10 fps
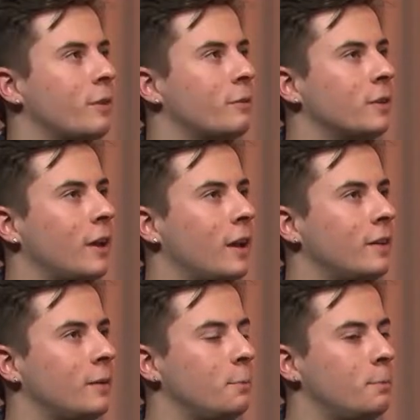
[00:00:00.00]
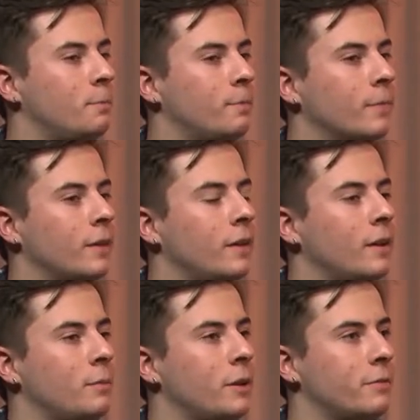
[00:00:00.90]
I've really had any. I
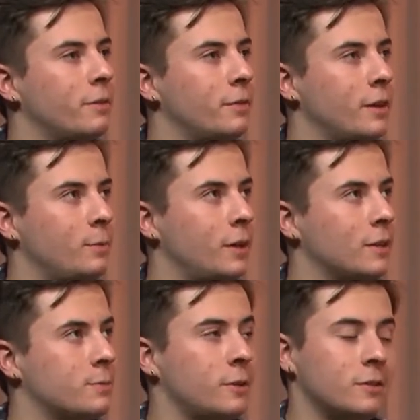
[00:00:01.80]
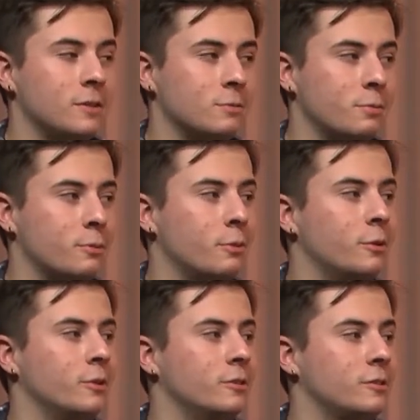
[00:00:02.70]
mean, I've definitely had bad experiences with
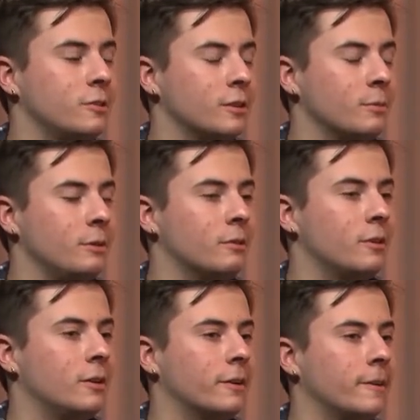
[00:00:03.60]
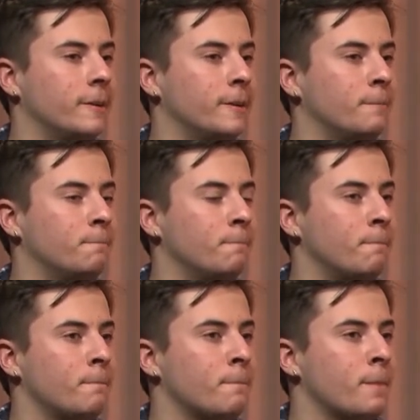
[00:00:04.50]
promoters. Don't get me wrong.
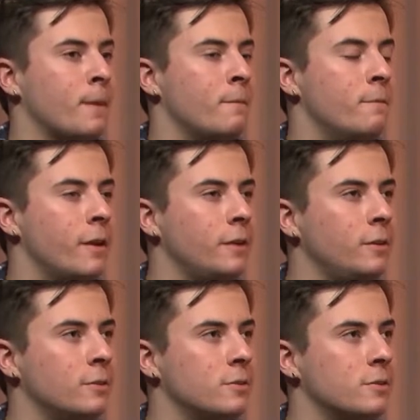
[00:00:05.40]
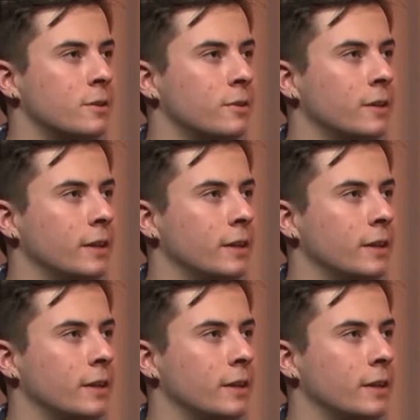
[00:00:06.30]
Venues though,